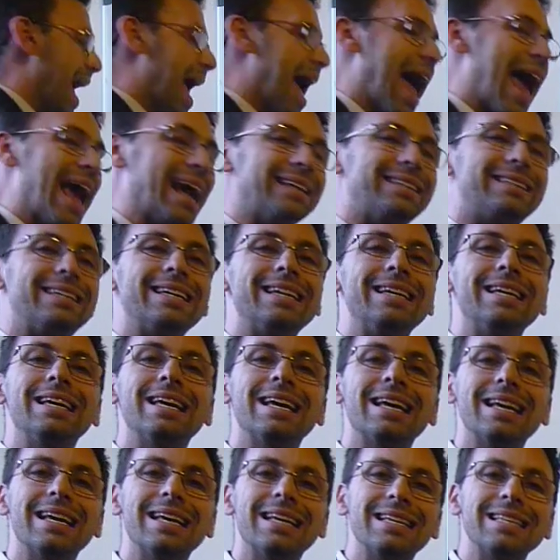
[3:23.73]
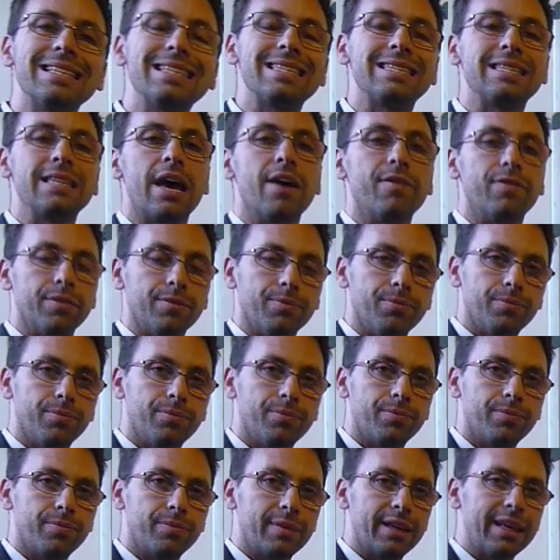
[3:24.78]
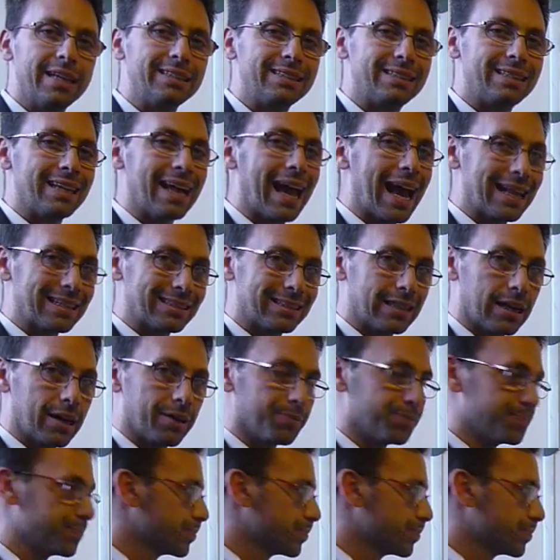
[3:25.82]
87 is the answer.